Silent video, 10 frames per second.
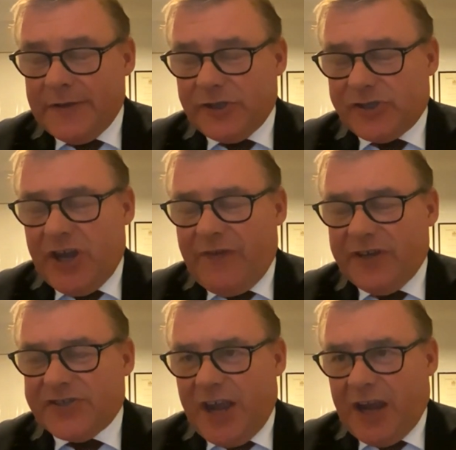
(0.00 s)
the chief
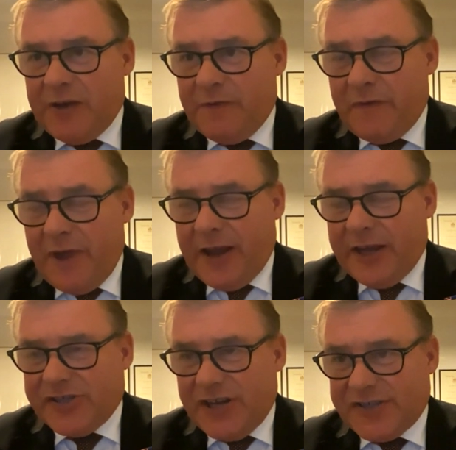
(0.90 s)
executive of N
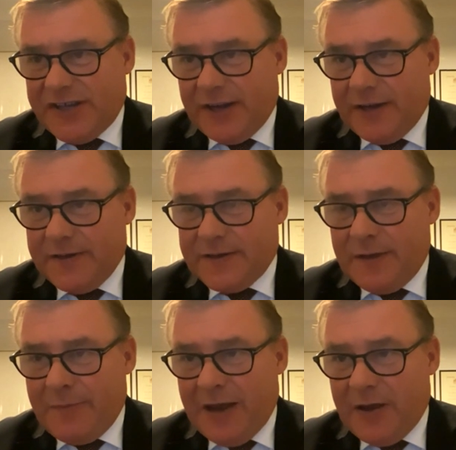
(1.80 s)
H S England,
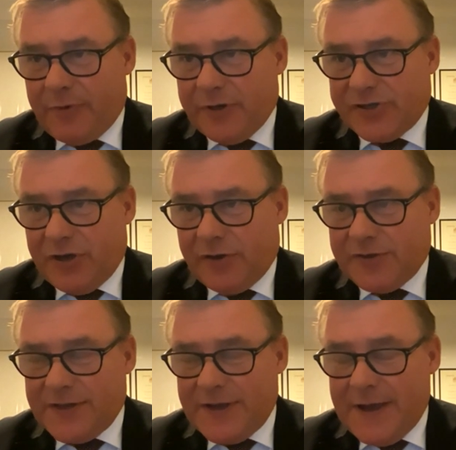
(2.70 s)
Amanda Pritchard,